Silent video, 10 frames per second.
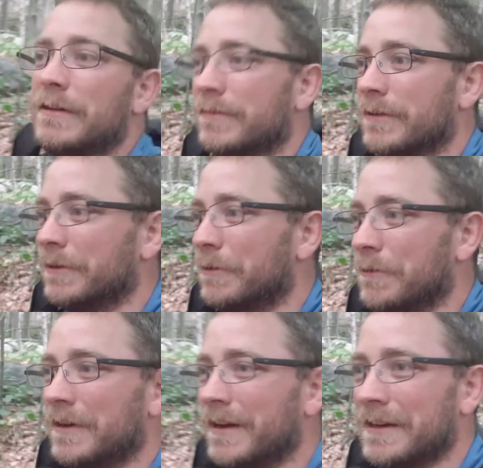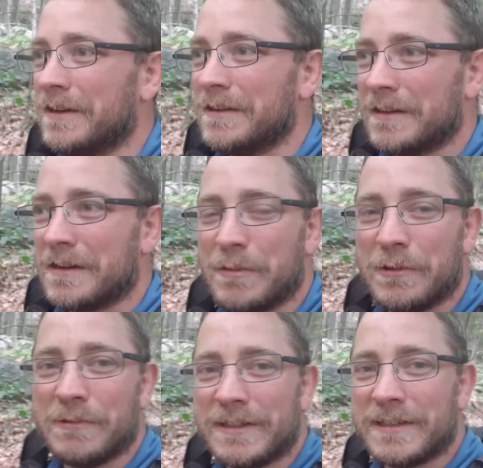a couple
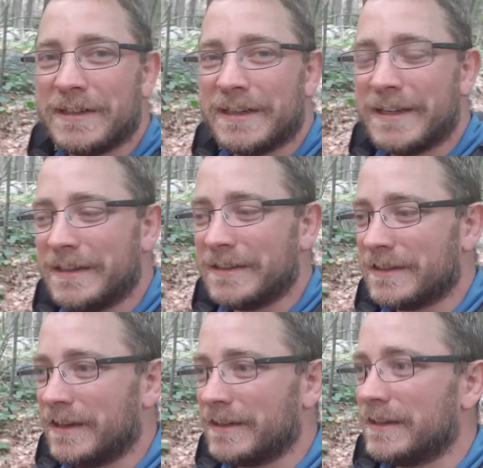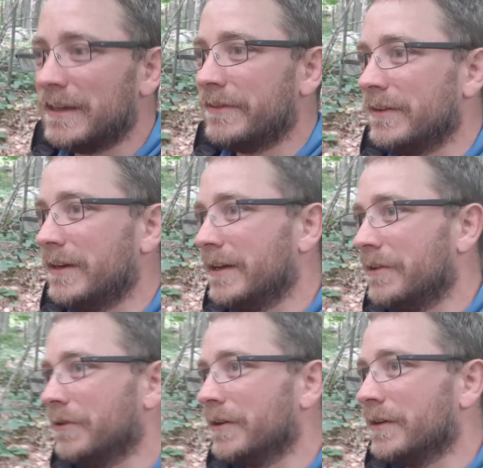of weeks on end, it's nice to have a day
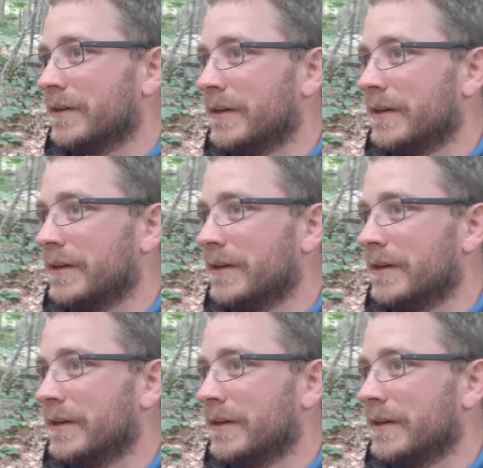where